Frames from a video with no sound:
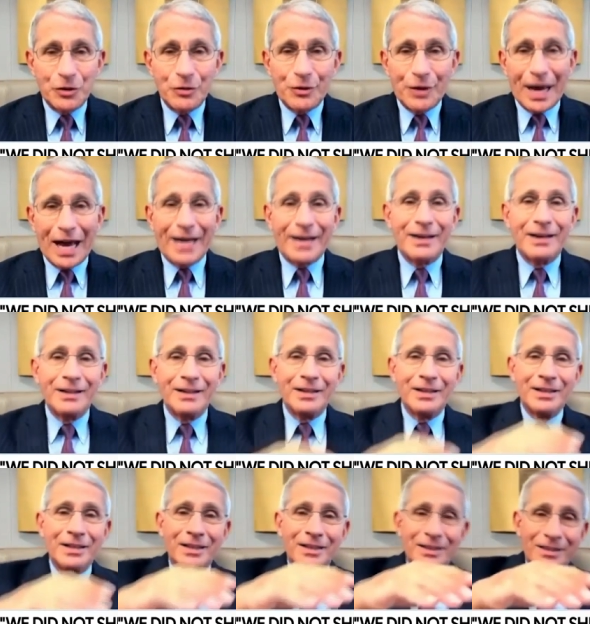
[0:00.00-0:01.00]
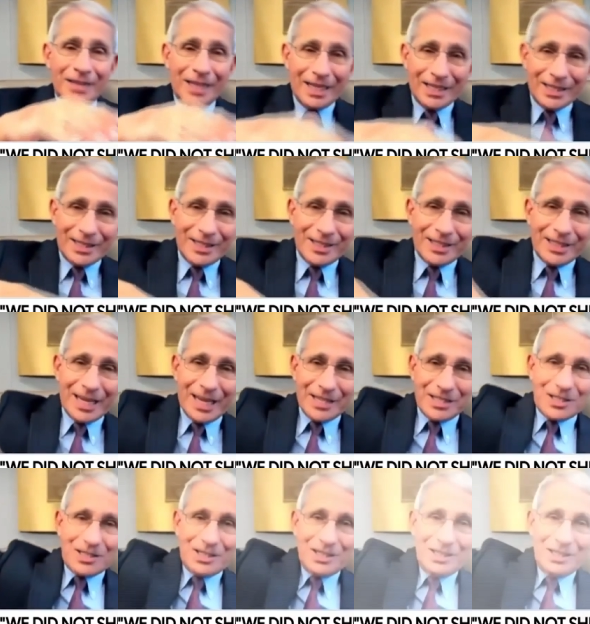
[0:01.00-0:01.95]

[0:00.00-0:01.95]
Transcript: do that now,